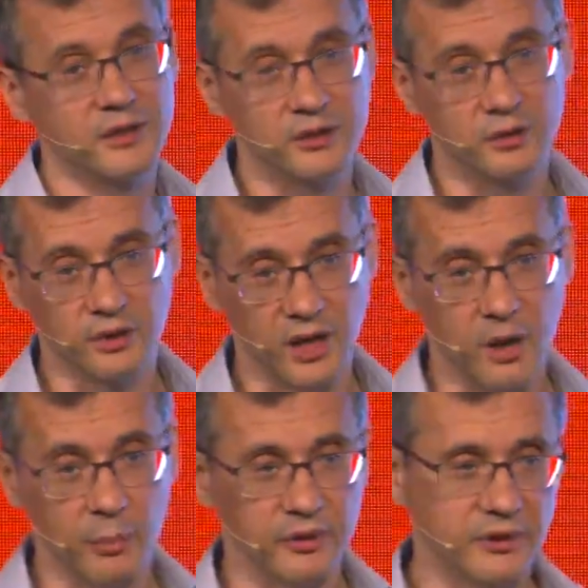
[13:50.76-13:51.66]
did not
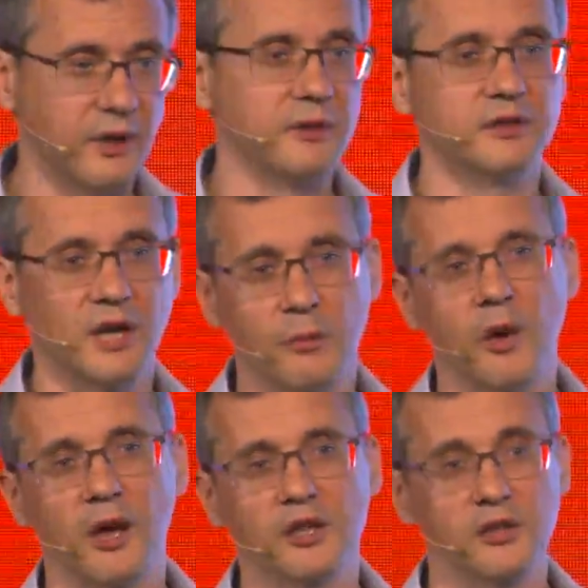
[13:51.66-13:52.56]
happen and some
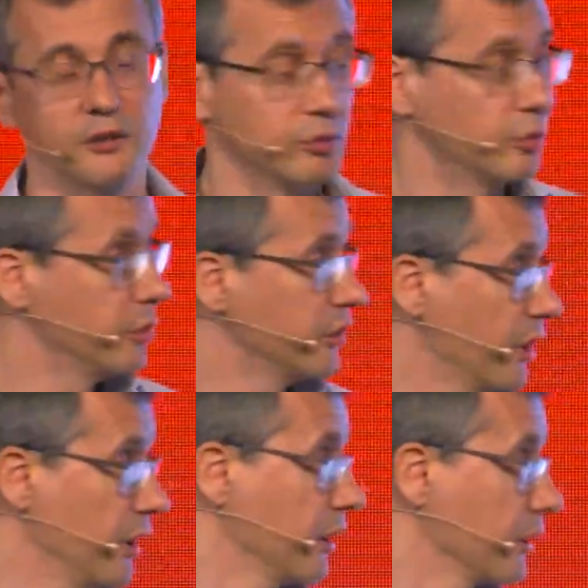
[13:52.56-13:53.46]
actions would be
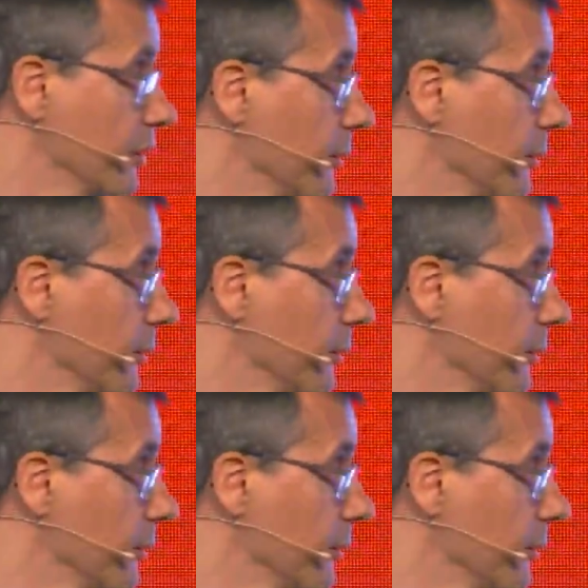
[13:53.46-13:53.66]
taken.